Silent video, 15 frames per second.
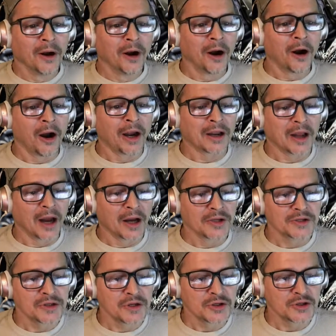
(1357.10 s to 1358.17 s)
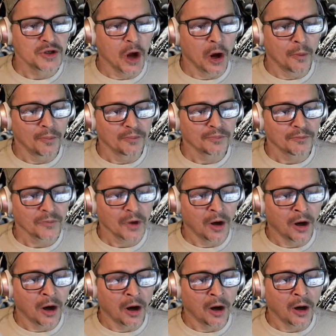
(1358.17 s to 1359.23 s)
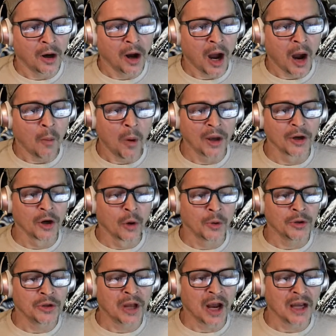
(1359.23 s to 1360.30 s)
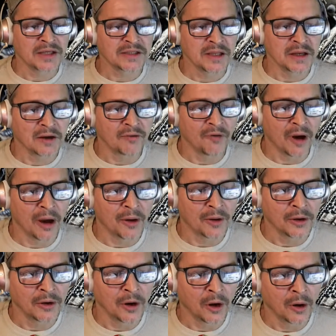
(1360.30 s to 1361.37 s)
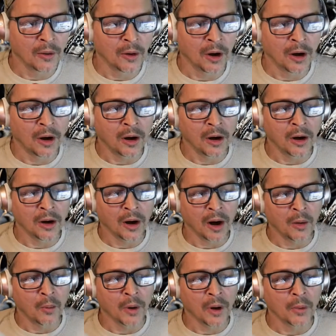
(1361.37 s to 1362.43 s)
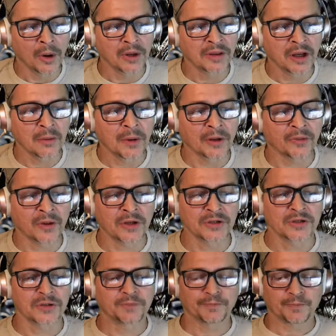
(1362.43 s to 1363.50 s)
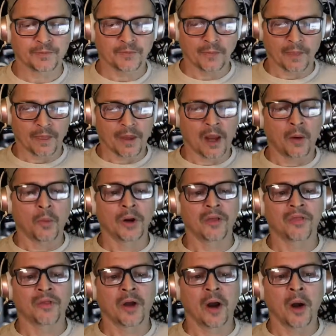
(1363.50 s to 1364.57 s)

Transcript: All right, guys. So, uh, I want to know what you guys think about. You know, uh, what I want to think about this. I want to.